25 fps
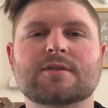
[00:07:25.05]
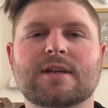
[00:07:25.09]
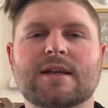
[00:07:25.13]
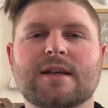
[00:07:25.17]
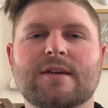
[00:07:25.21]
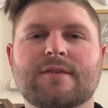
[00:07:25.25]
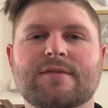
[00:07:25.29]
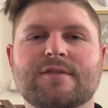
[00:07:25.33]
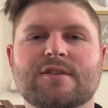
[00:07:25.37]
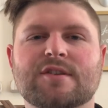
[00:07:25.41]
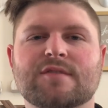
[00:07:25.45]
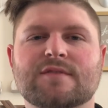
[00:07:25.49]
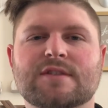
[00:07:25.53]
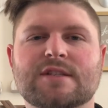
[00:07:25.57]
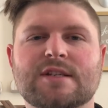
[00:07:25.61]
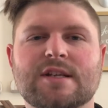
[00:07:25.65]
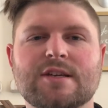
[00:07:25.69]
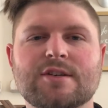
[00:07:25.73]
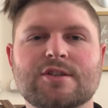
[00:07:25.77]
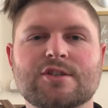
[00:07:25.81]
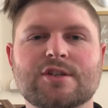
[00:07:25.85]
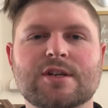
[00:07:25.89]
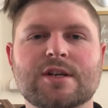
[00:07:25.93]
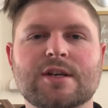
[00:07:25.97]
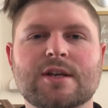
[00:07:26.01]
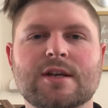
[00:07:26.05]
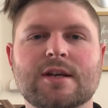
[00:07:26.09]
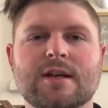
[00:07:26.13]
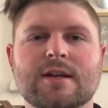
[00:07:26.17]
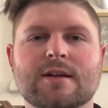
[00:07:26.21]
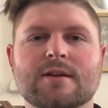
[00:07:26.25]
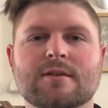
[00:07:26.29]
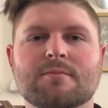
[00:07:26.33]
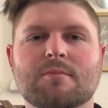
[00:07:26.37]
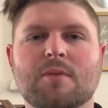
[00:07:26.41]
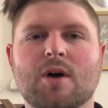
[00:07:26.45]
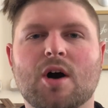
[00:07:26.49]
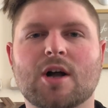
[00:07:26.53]
gift of teaching and
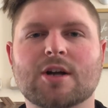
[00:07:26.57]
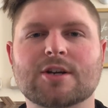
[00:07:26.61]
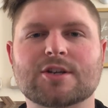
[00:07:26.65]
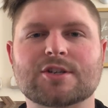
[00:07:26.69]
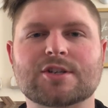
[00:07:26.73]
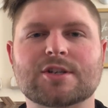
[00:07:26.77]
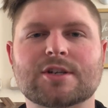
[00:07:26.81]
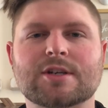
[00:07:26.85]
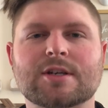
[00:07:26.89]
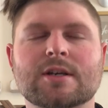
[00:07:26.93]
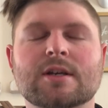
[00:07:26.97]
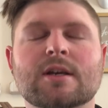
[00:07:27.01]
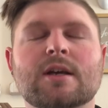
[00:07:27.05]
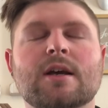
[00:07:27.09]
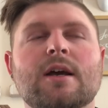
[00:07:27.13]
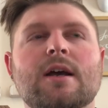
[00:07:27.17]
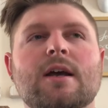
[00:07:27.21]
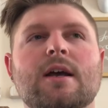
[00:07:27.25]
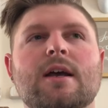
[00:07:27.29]
admonishing,